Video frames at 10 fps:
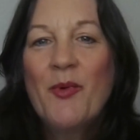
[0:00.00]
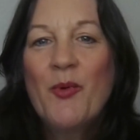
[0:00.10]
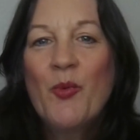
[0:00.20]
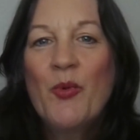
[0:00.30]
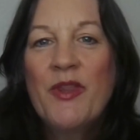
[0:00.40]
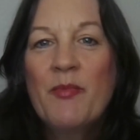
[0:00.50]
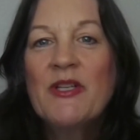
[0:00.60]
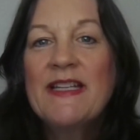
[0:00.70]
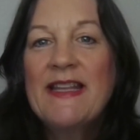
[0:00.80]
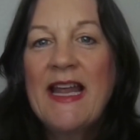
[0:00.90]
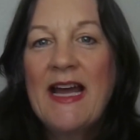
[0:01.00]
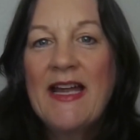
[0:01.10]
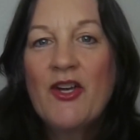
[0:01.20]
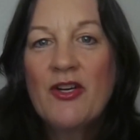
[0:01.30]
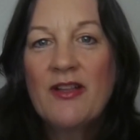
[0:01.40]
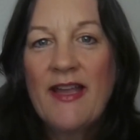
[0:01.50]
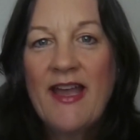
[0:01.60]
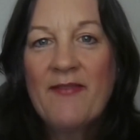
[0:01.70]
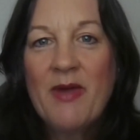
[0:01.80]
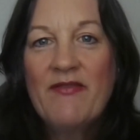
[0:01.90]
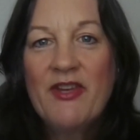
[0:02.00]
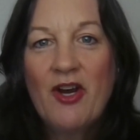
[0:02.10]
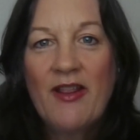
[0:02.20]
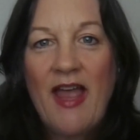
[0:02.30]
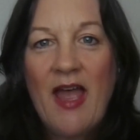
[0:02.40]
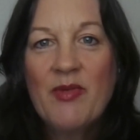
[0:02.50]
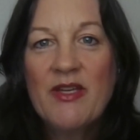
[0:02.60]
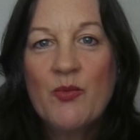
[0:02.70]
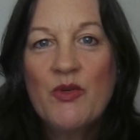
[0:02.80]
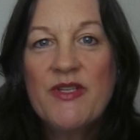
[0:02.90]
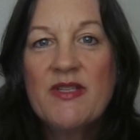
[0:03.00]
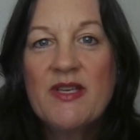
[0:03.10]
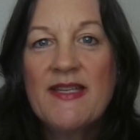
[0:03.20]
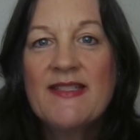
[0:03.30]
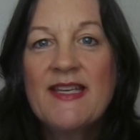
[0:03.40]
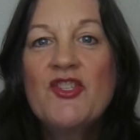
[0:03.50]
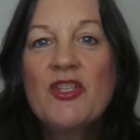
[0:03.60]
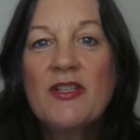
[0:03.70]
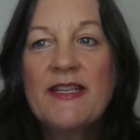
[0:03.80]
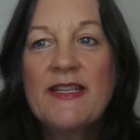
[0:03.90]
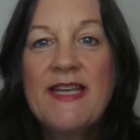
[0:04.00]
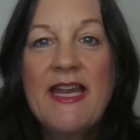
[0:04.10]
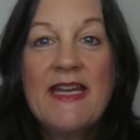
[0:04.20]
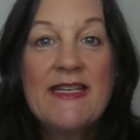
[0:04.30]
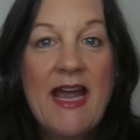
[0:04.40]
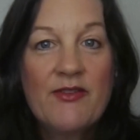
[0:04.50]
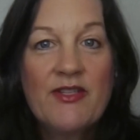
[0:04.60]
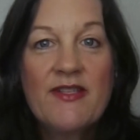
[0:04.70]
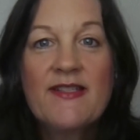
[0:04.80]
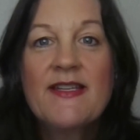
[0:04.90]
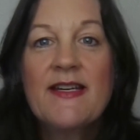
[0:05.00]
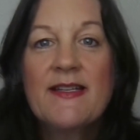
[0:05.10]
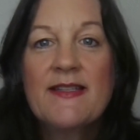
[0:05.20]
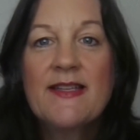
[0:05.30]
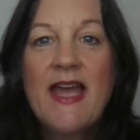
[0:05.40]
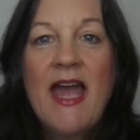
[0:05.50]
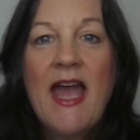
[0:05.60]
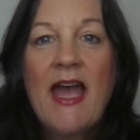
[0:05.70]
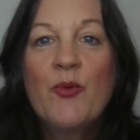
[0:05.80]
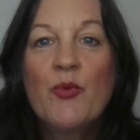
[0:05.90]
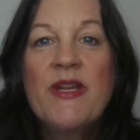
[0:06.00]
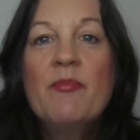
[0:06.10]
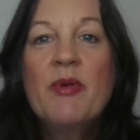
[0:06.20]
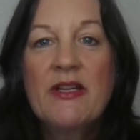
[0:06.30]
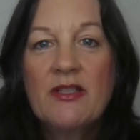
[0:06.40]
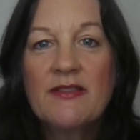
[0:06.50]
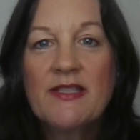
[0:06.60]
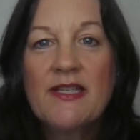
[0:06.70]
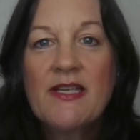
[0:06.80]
with the building that I currently have my VR lab in, was essentially taken down to the studs and rebuilt